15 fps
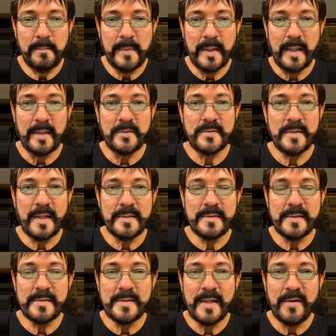because that's
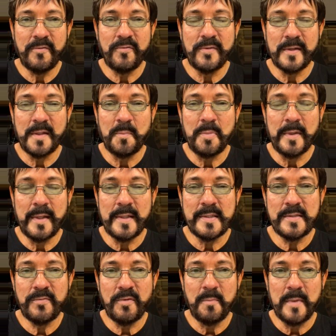a safe little
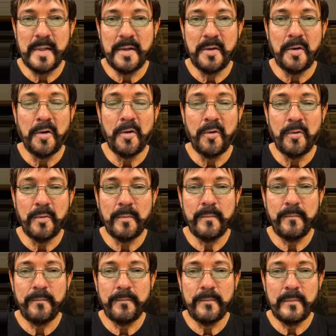place for me to go
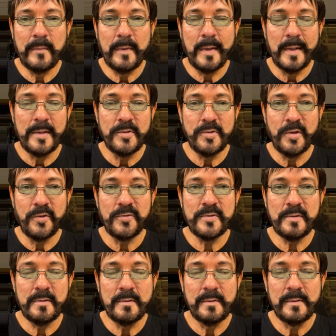and
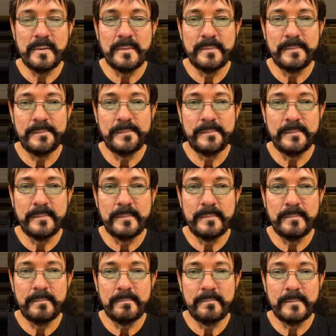just
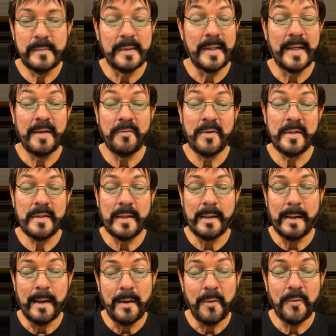let
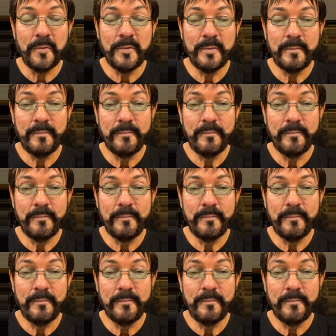everything out.